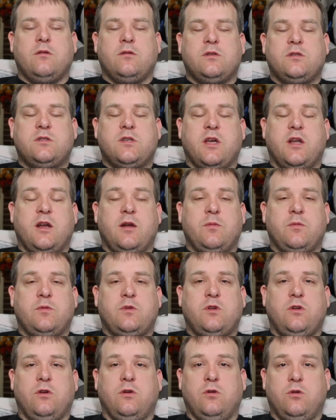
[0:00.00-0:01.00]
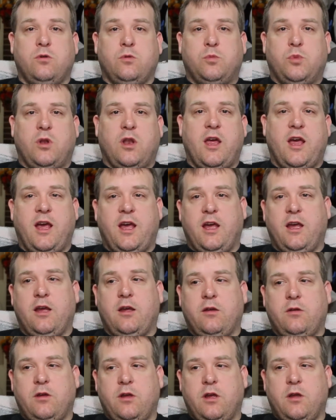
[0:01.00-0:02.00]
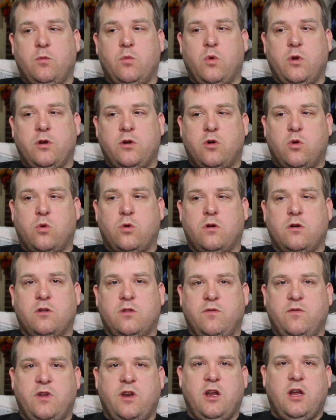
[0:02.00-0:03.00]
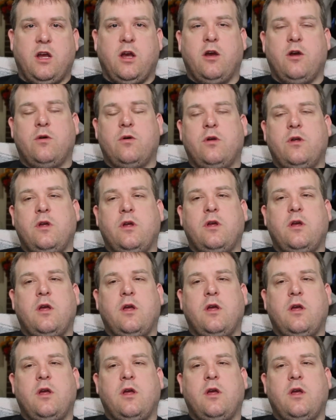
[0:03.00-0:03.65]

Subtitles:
set up to play in one corner of the video.